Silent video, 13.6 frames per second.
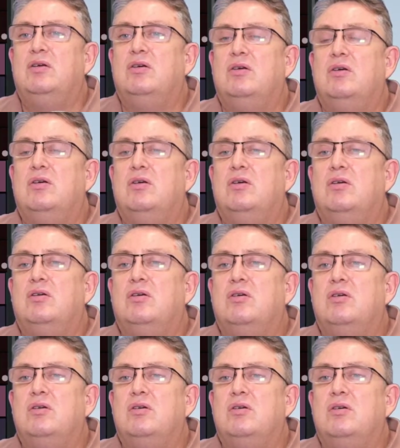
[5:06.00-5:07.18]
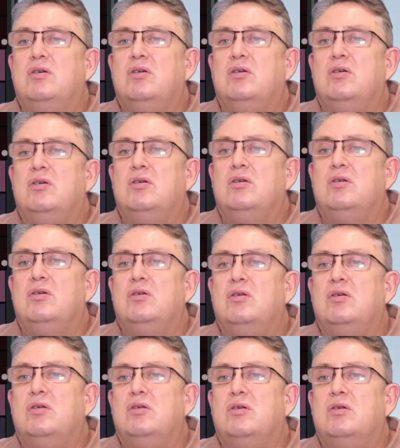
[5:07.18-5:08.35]

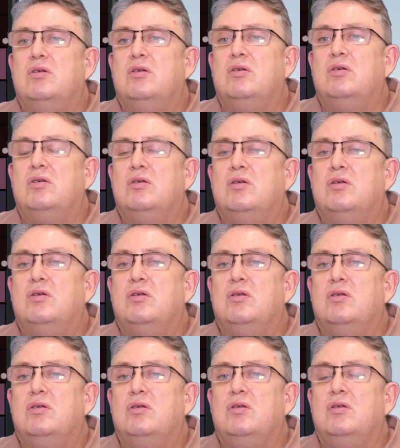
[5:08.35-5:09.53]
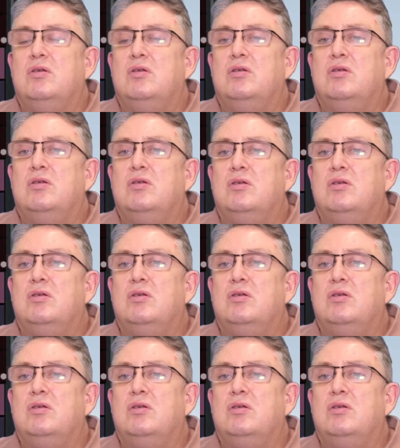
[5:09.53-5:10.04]
(no one is talking)